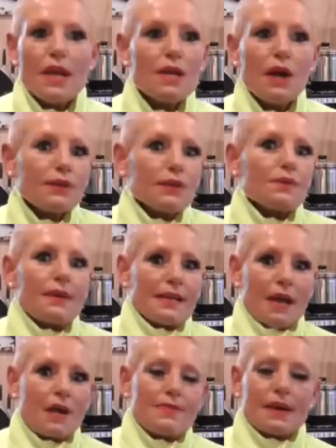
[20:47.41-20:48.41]
Not that we
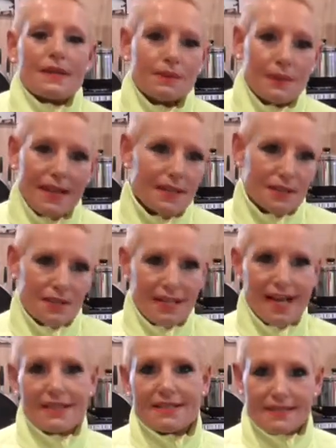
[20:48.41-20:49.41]
know, by the way, because you
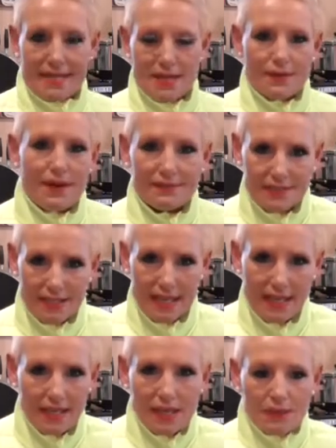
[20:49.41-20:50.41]
can't see
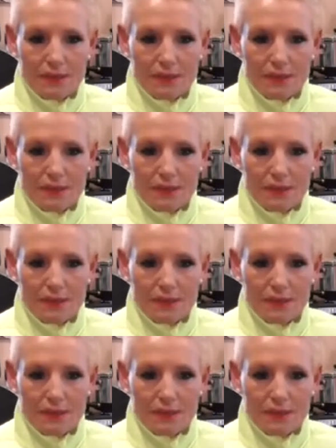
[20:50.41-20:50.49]
gravity.